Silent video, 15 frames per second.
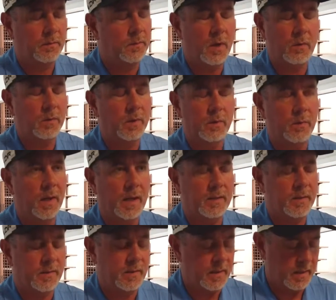Don't do what I
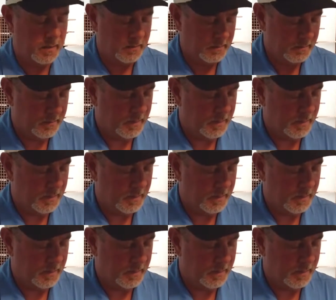just did.